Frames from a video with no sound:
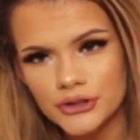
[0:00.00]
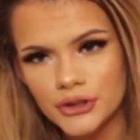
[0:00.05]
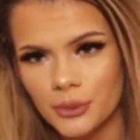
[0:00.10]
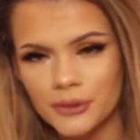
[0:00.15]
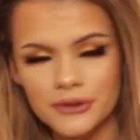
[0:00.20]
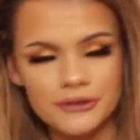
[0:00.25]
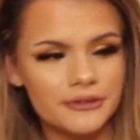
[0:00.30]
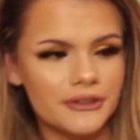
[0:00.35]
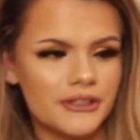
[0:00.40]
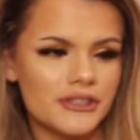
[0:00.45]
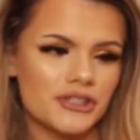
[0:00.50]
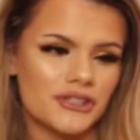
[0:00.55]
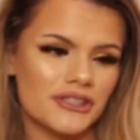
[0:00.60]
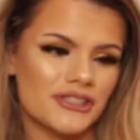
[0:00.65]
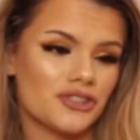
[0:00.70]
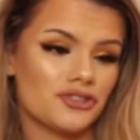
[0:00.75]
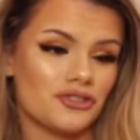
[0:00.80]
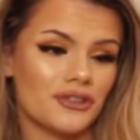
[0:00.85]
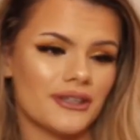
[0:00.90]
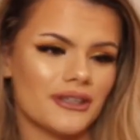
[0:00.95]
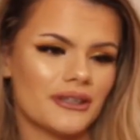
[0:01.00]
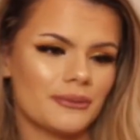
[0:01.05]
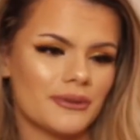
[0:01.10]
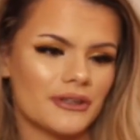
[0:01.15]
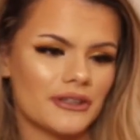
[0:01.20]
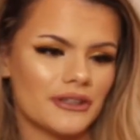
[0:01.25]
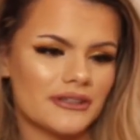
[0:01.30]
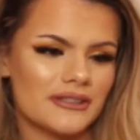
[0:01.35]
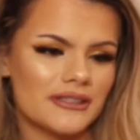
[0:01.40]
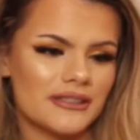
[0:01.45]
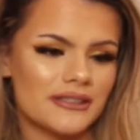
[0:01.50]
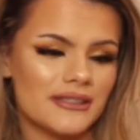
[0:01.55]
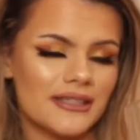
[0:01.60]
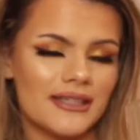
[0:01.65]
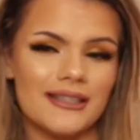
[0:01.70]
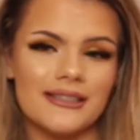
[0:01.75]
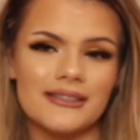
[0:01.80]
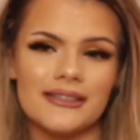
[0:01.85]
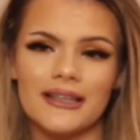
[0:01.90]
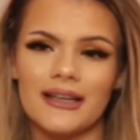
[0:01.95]
going to finish this drink because it
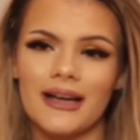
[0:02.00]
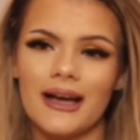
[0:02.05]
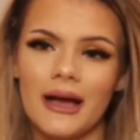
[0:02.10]
tastes like